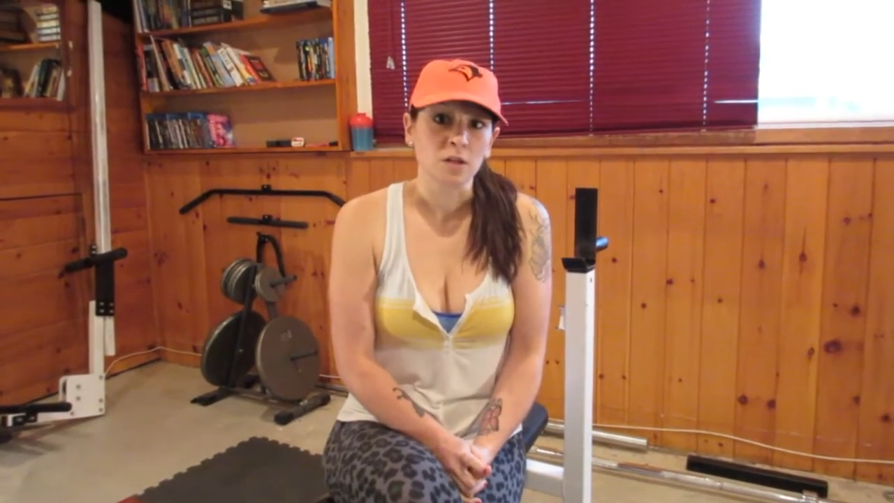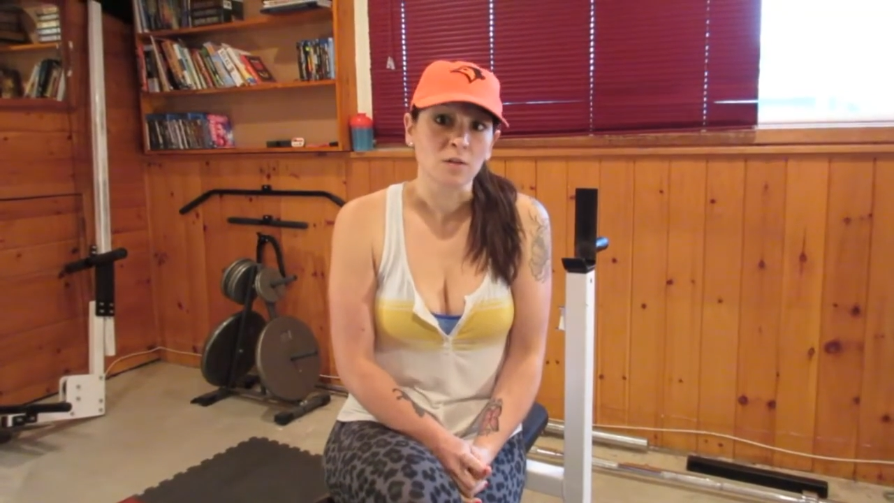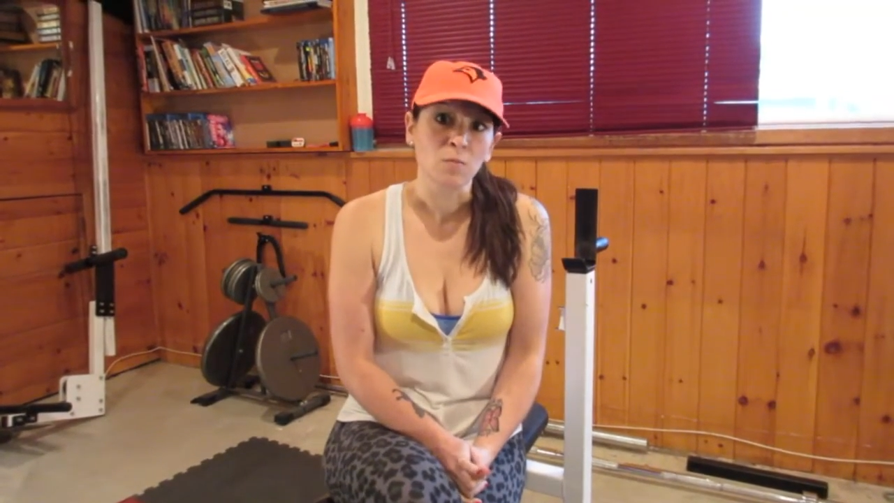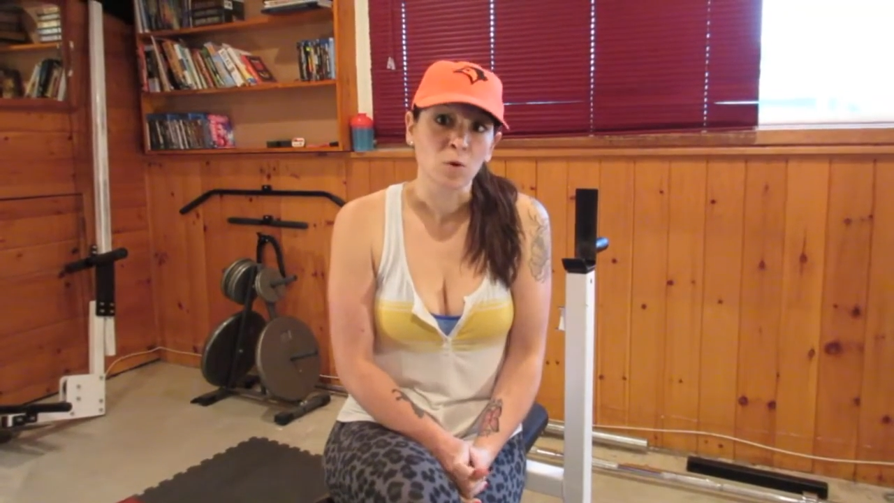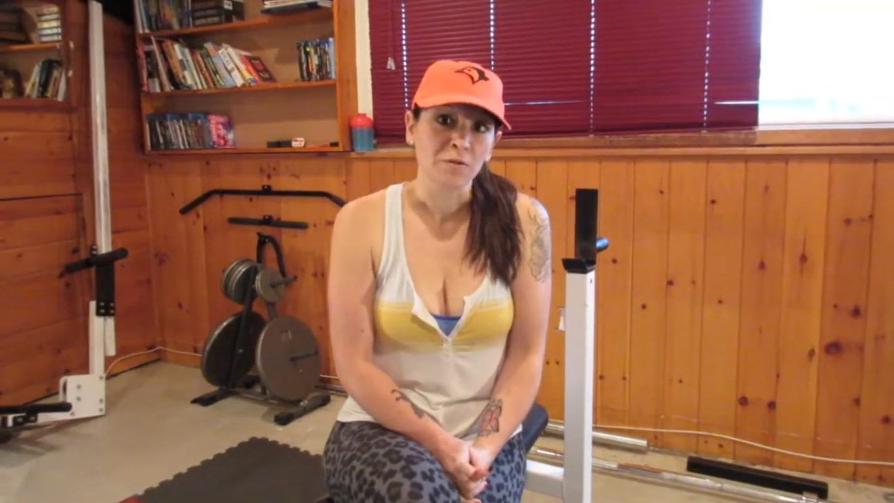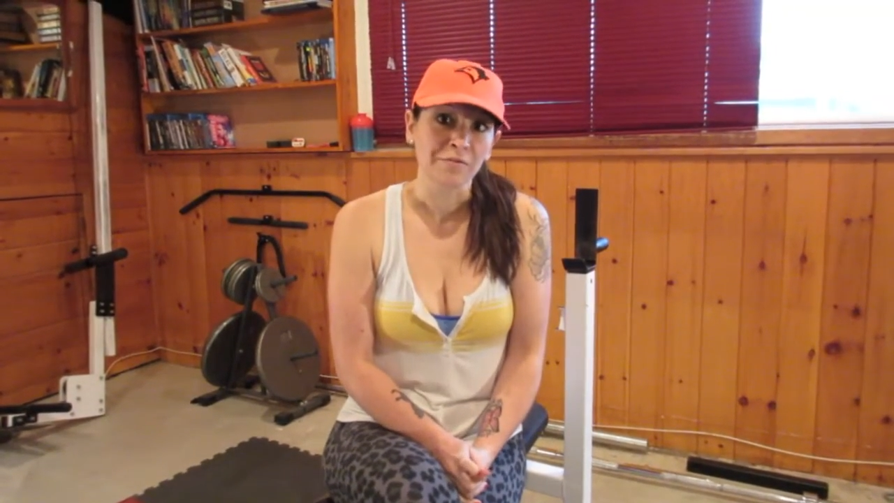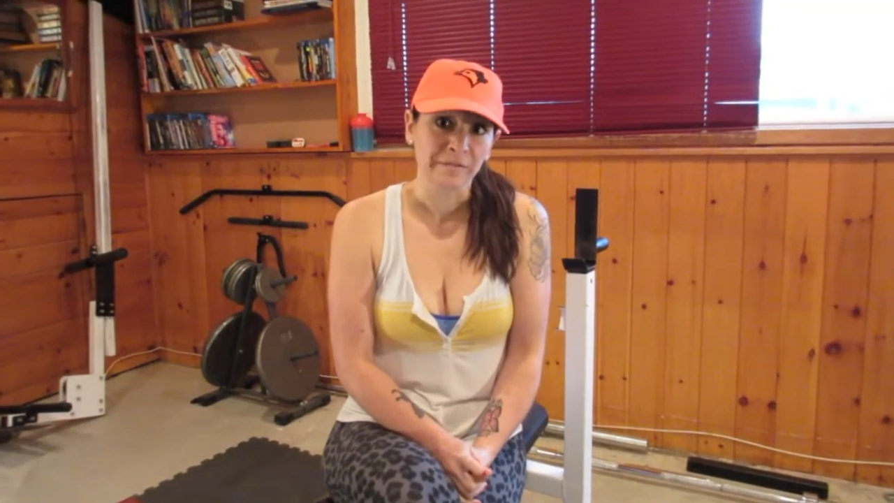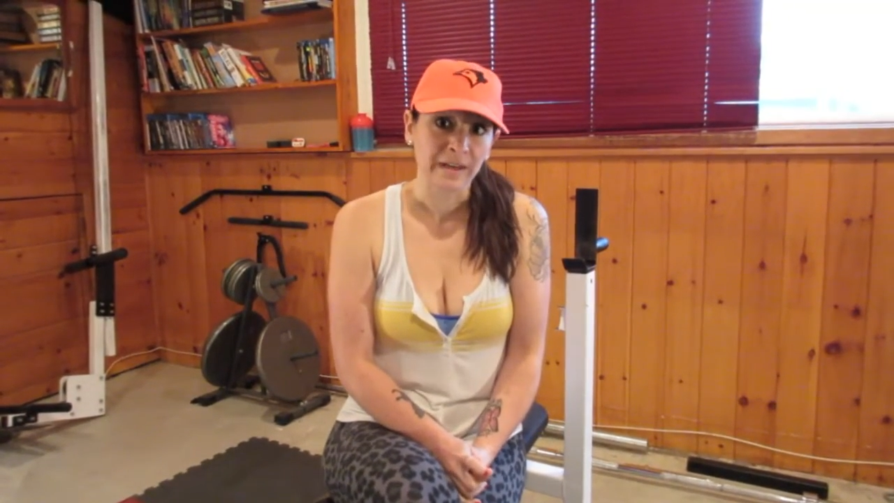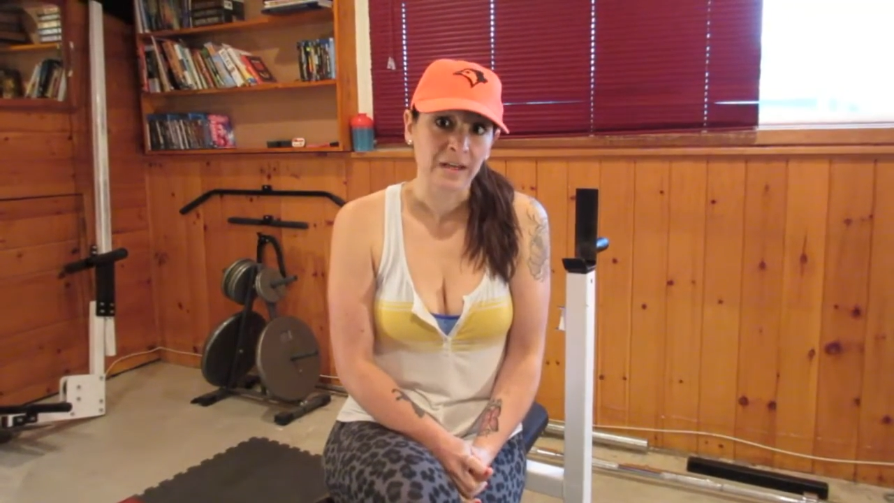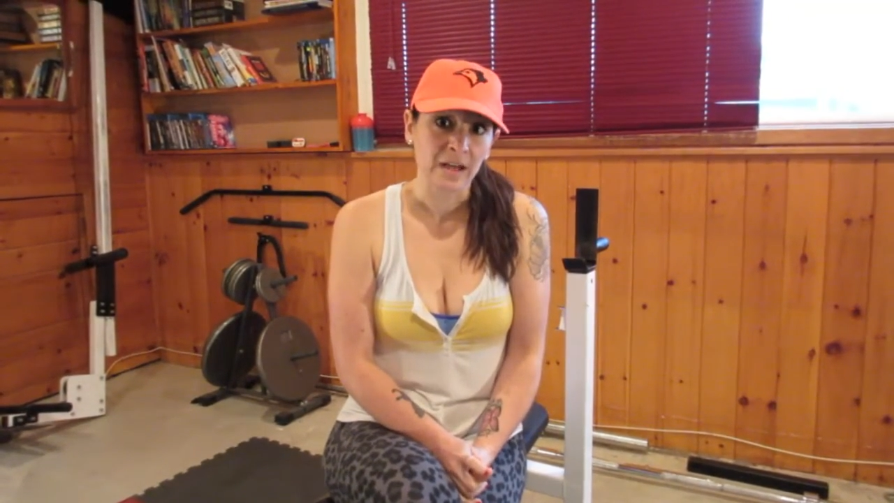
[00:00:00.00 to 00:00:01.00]
look more
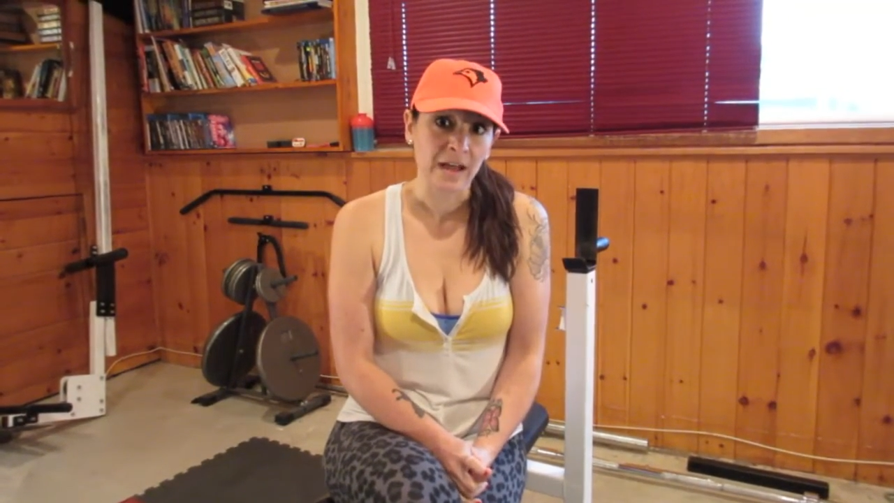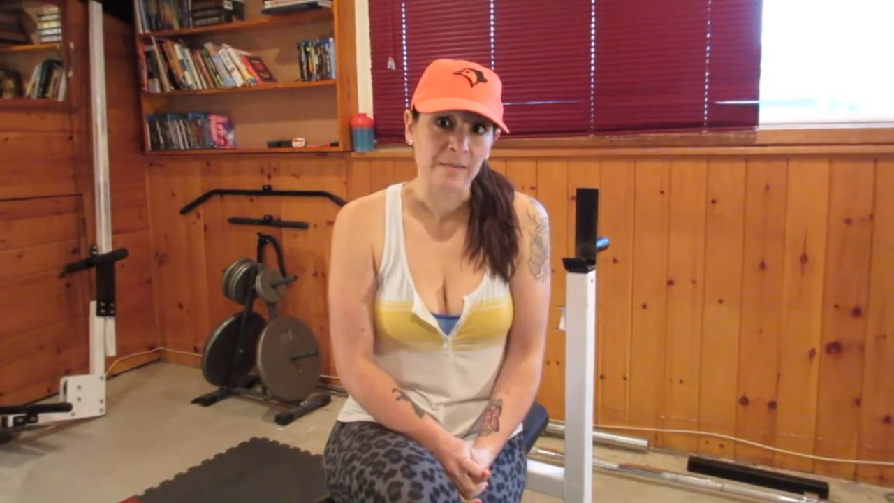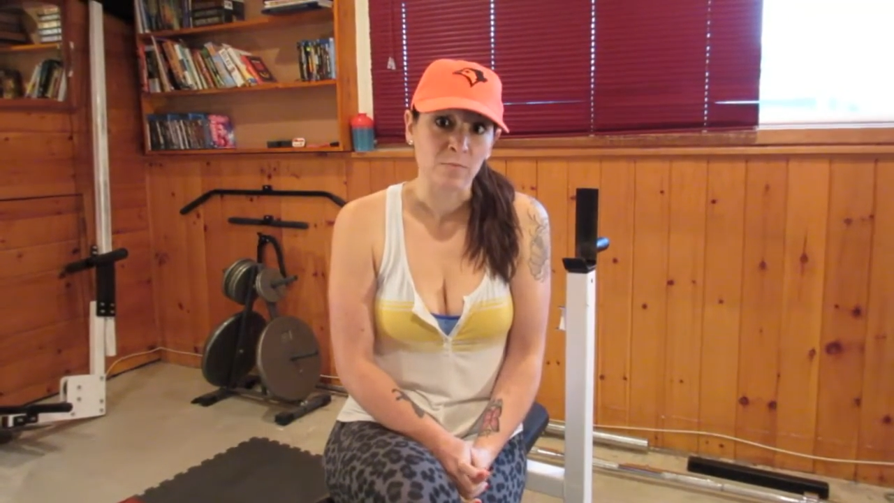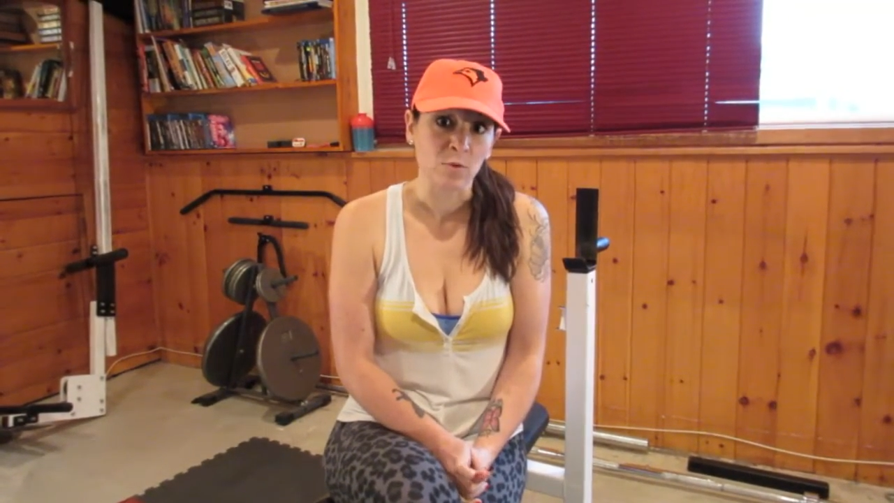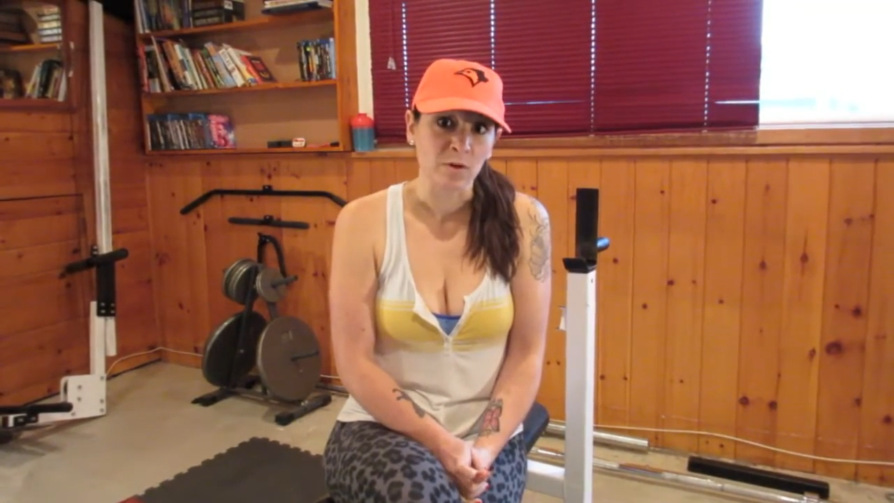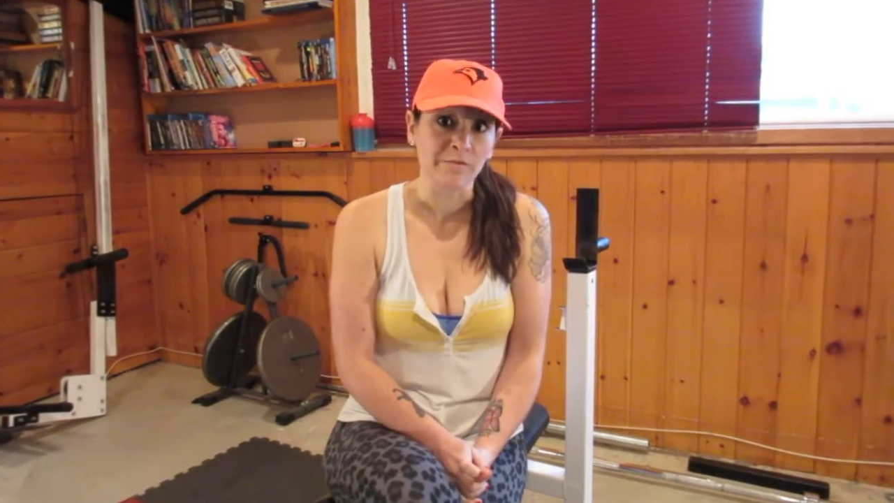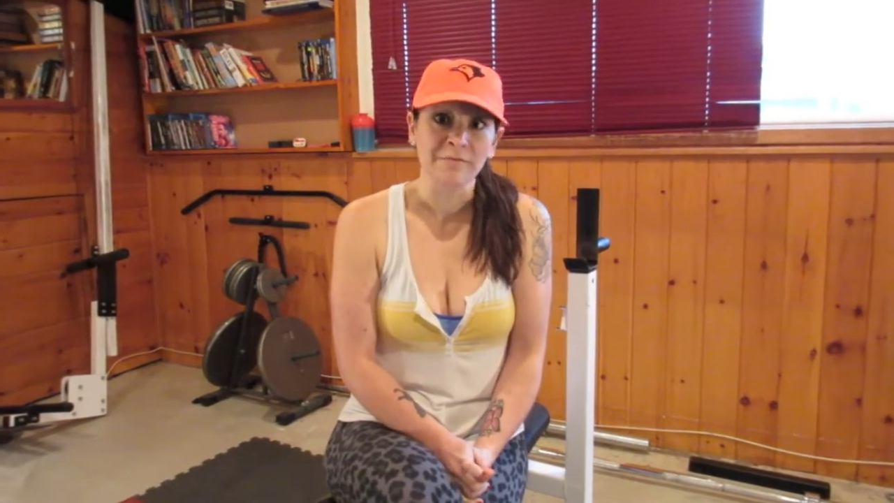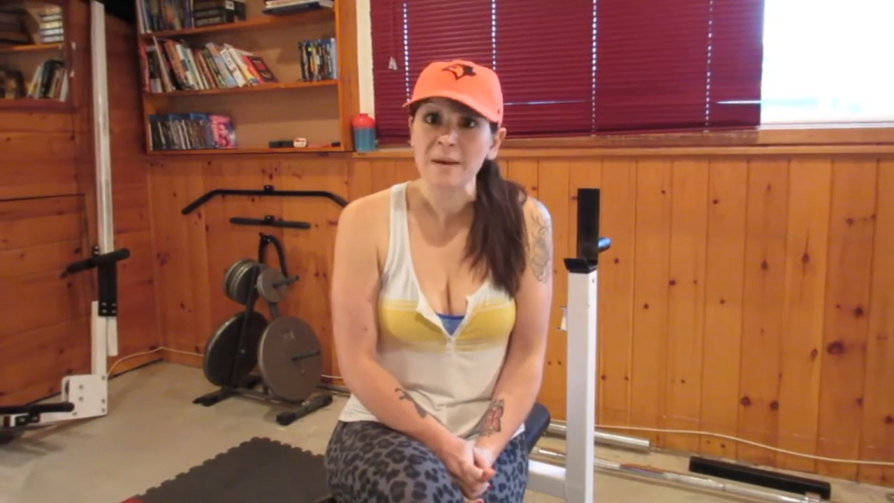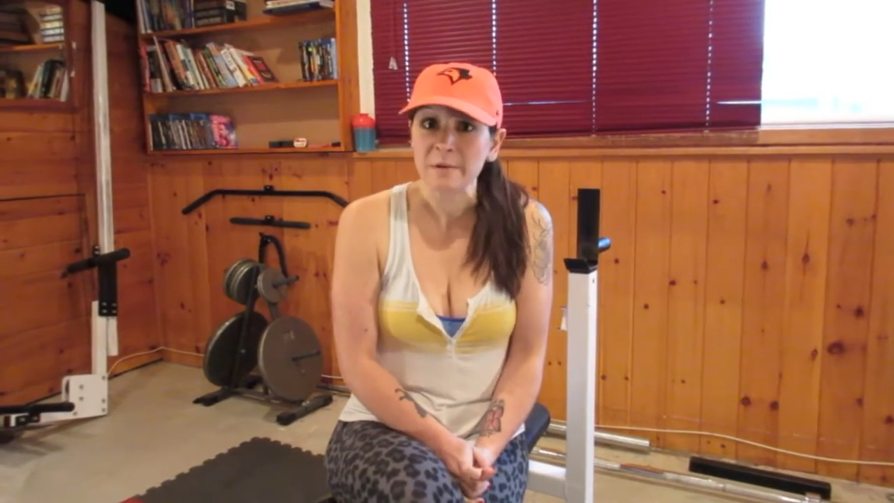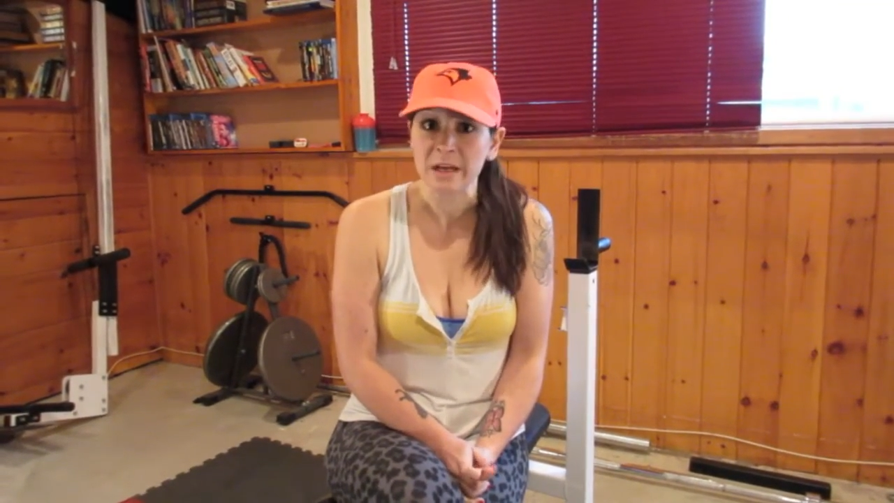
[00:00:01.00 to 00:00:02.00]
fit and more
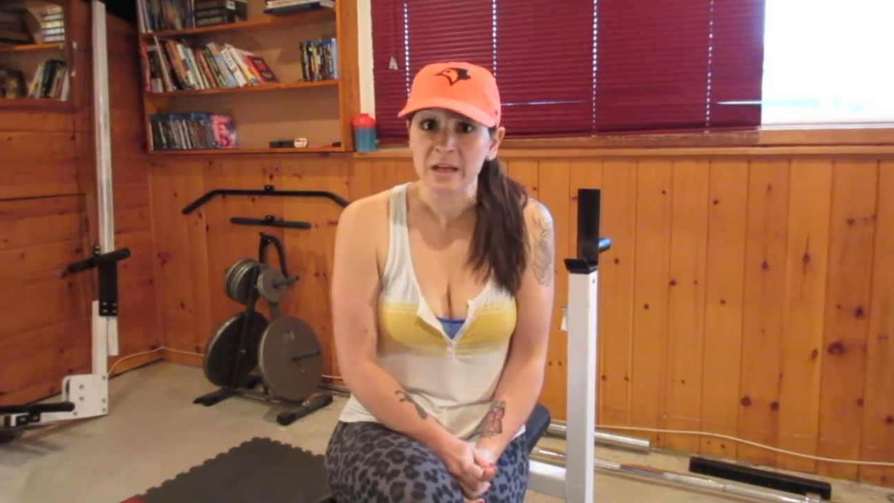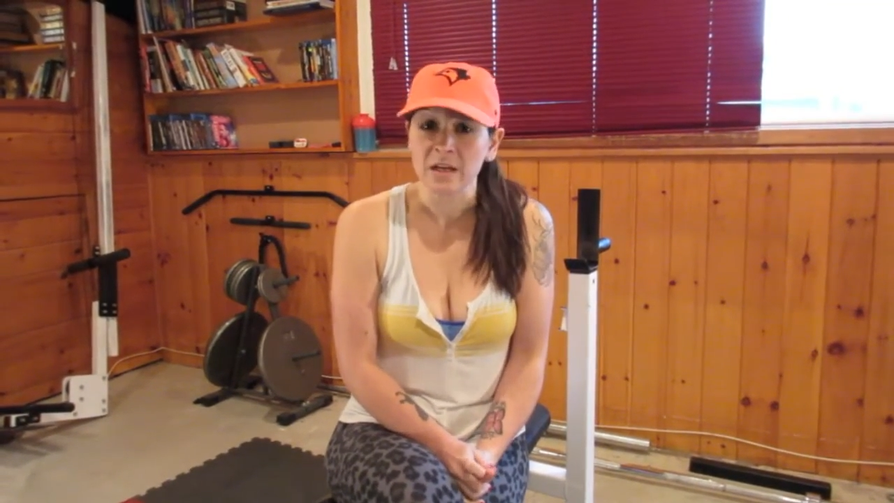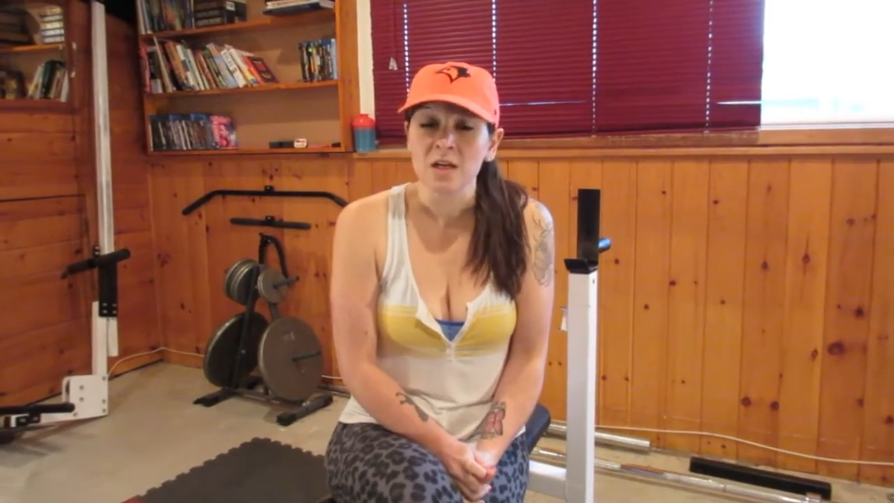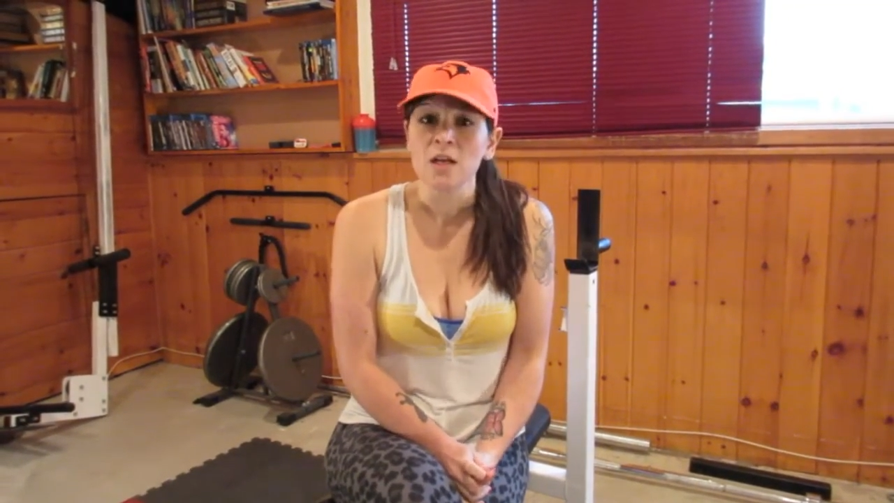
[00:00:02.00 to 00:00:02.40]
feminine.